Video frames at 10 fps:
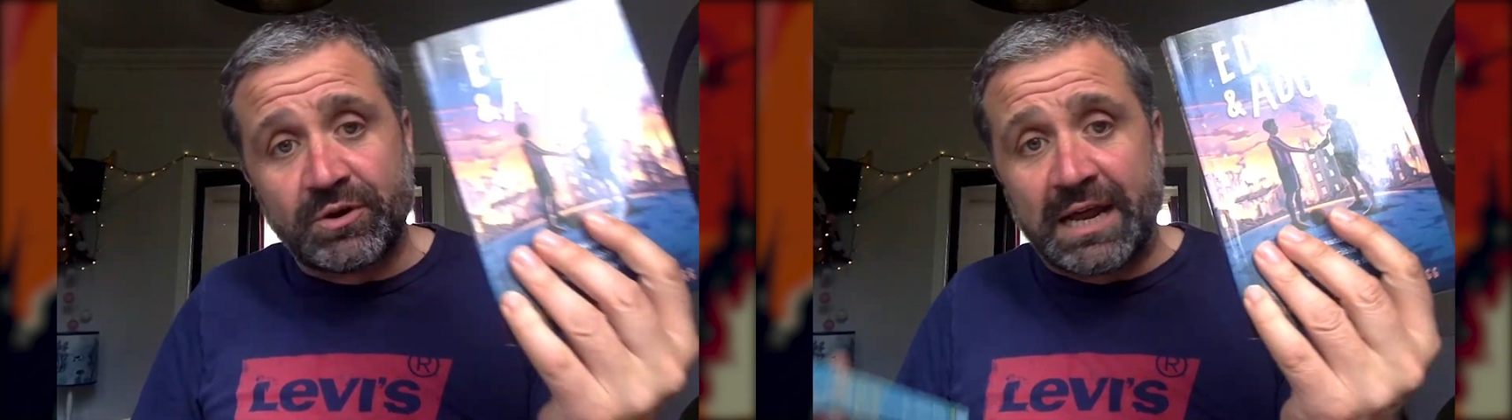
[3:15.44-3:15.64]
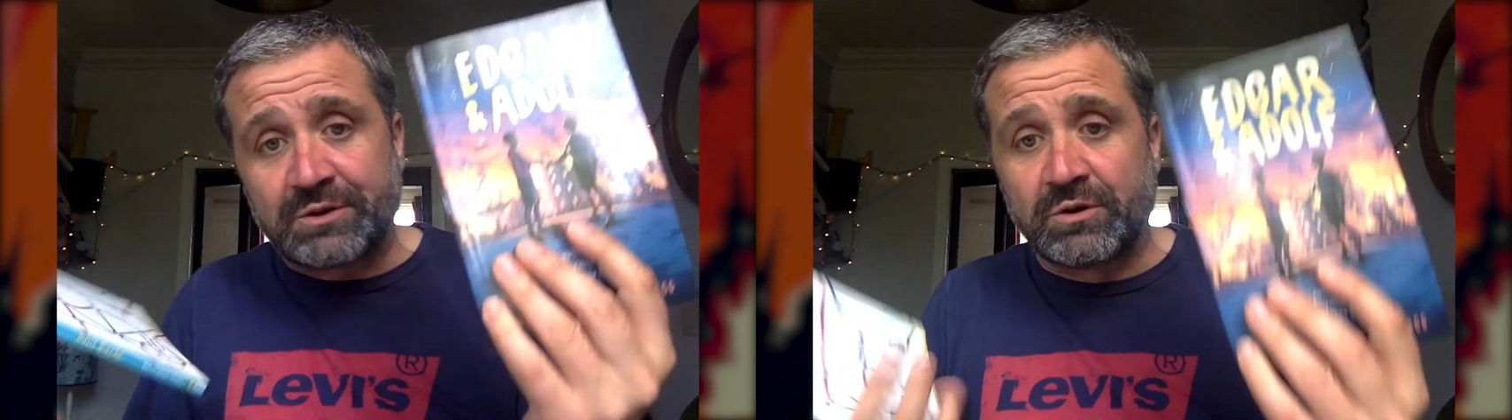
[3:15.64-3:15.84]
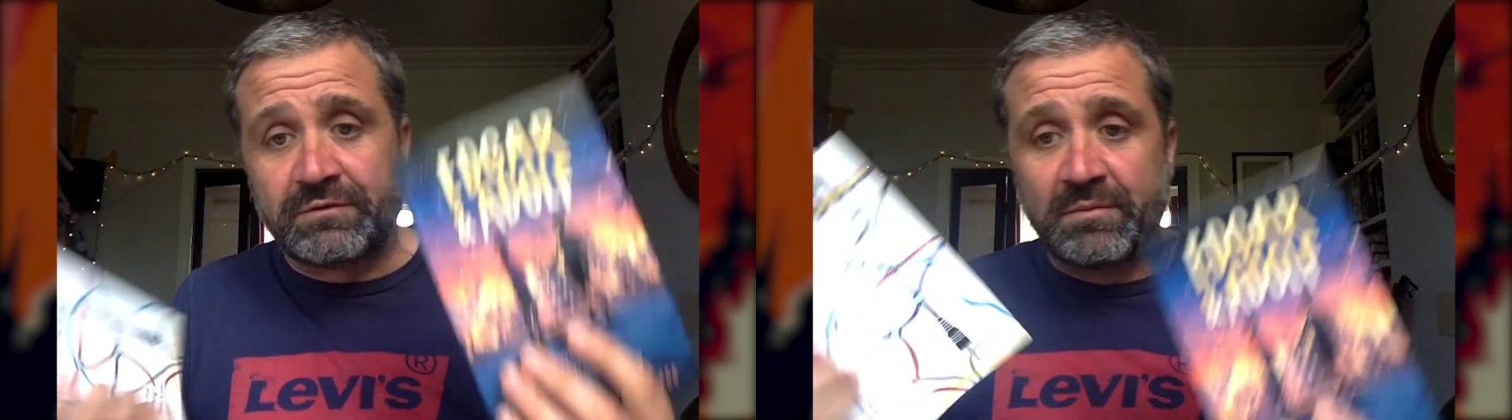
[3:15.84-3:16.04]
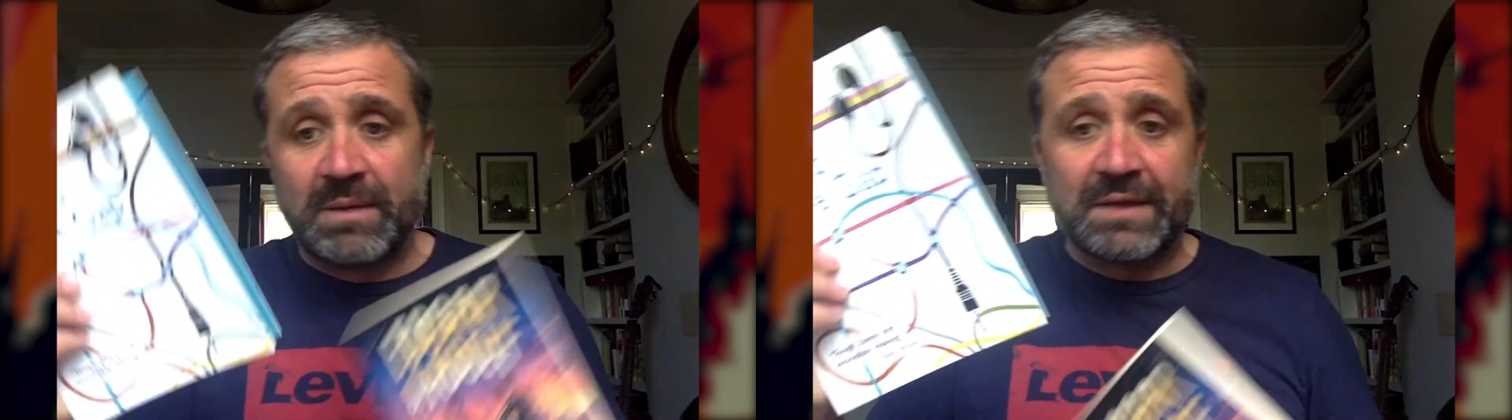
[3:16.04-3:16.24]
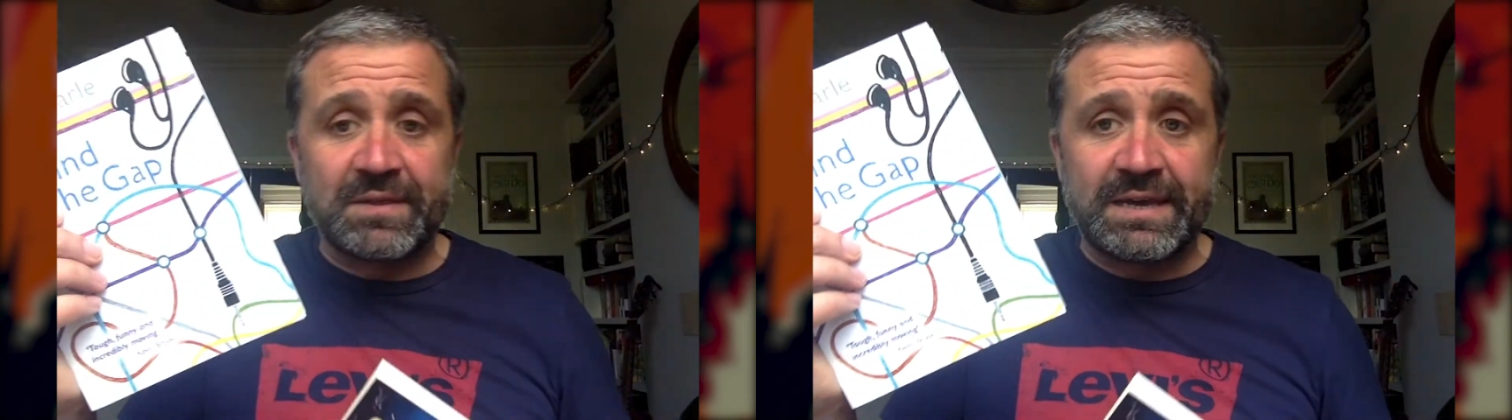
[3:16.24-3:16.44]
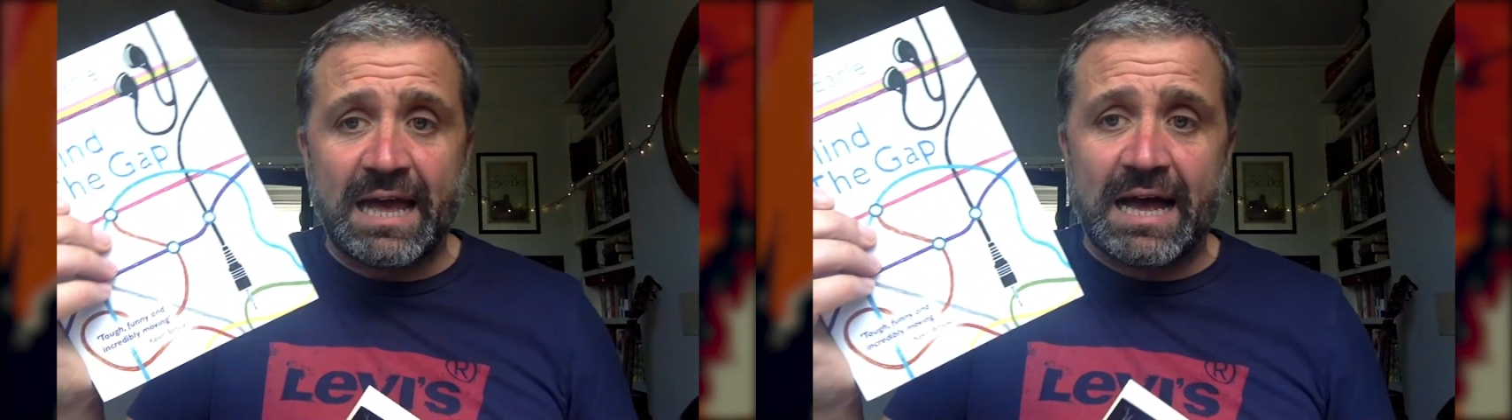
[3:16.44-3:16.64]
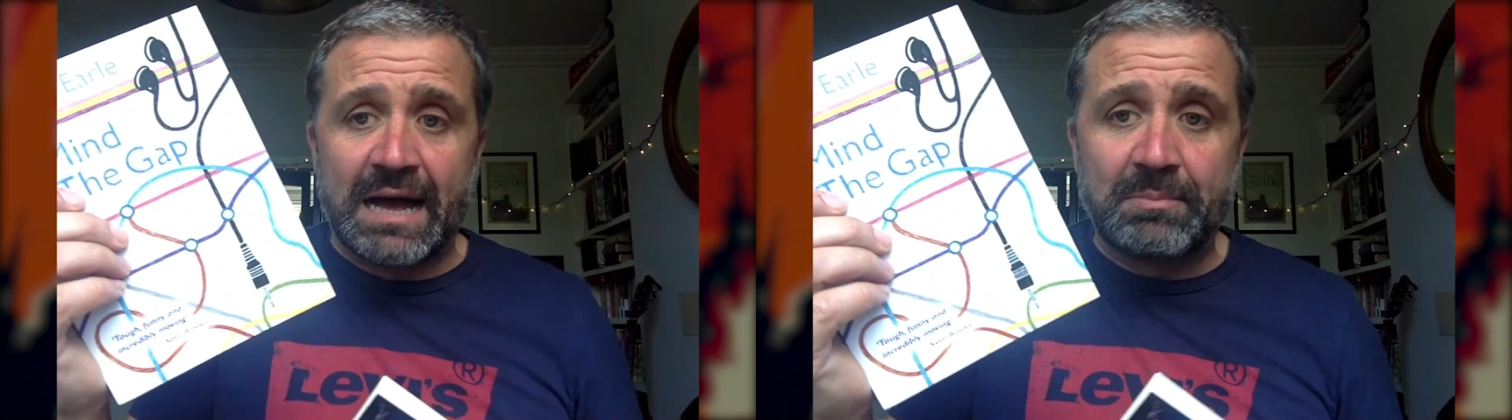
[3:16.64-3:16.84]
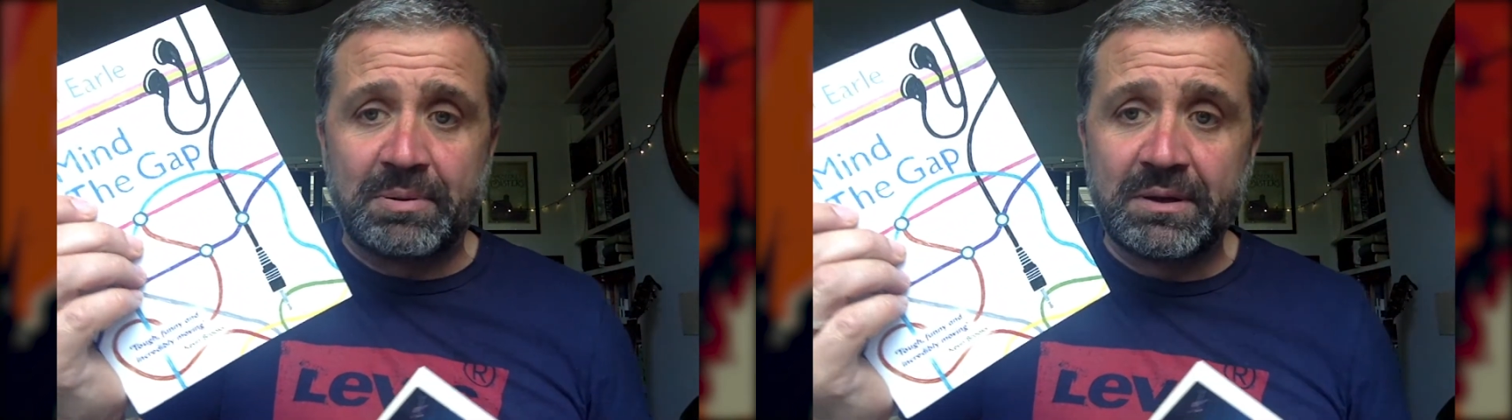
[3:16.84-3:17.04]
and Adolf and Mind the
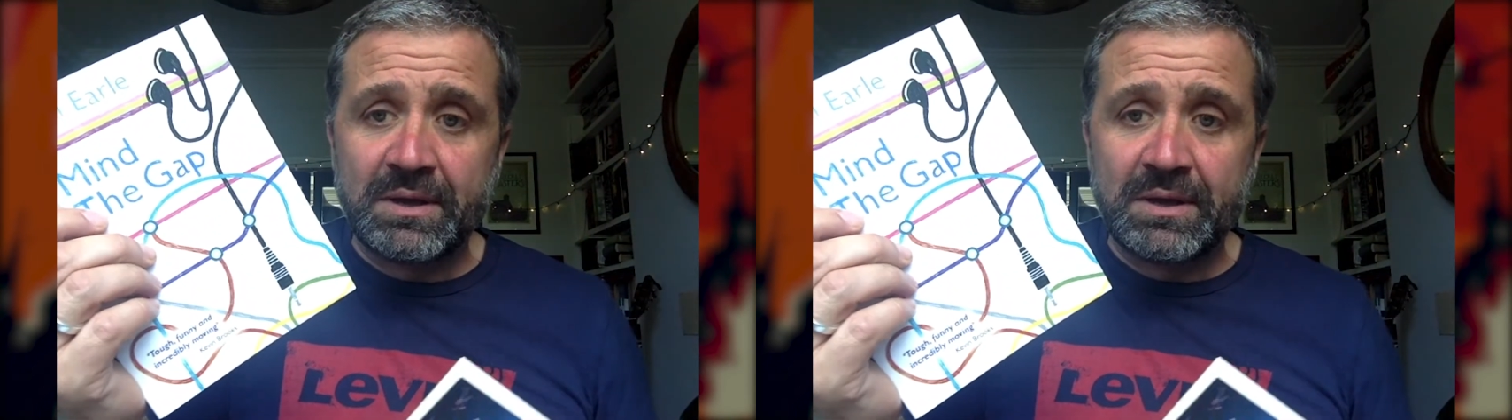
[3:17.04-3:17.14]
Gap.